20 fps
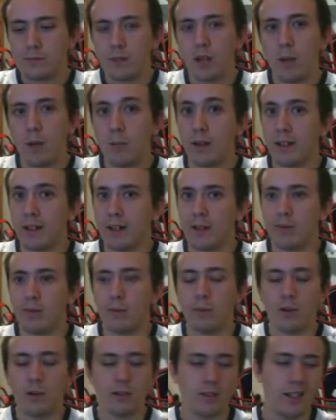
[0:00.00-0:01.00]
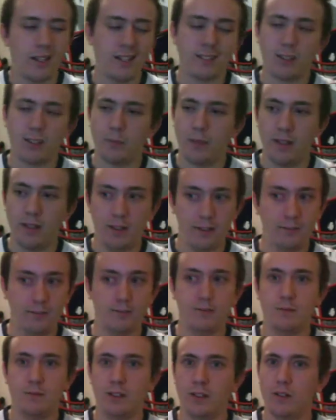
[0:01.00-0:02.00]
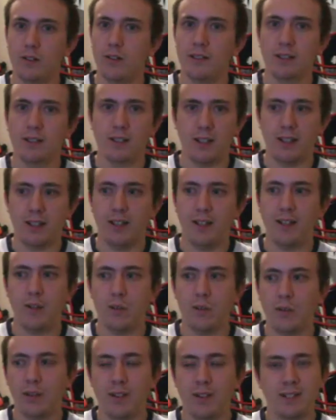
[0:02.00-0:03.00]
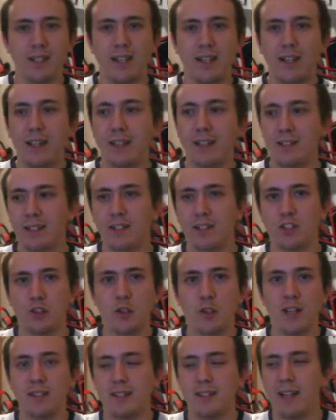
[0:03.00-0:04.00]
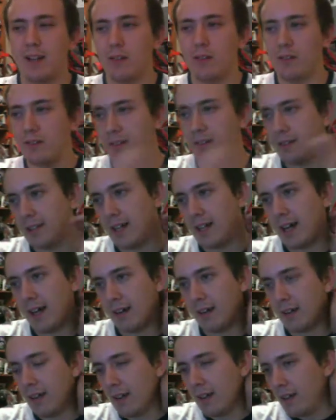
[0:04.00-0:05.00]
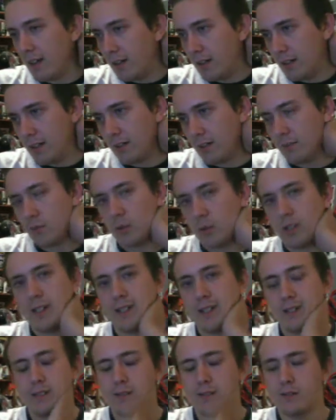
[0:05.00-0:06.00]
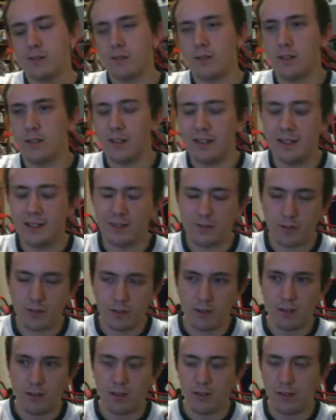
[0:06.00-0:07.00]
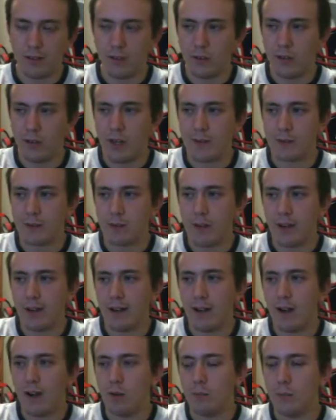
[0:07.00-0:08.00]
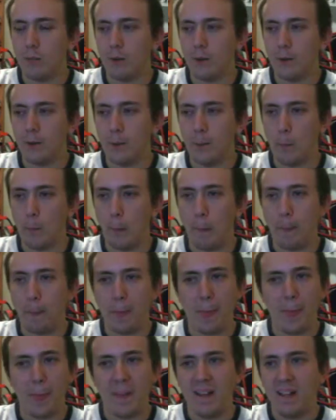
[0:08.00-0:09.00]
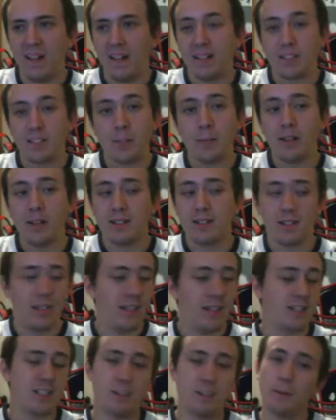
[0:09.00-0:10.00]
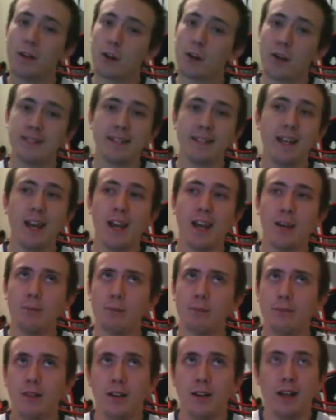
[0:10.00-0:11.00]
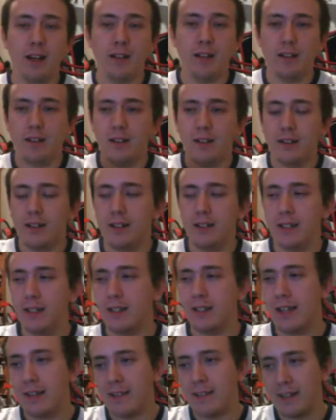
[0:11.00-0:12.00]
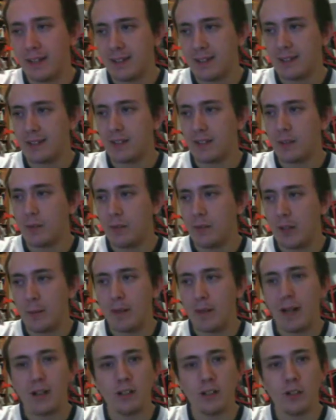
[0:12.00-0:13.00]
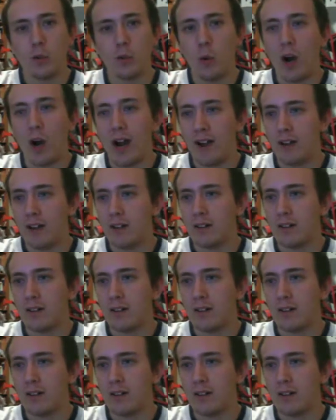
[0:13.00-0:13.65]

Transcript: Monday Night Football. So that's going to be, it's not an easy stretch down the line for us, at least for not for right now. But it's gonna be a crazy game, and I think it's gonna come down to the wire.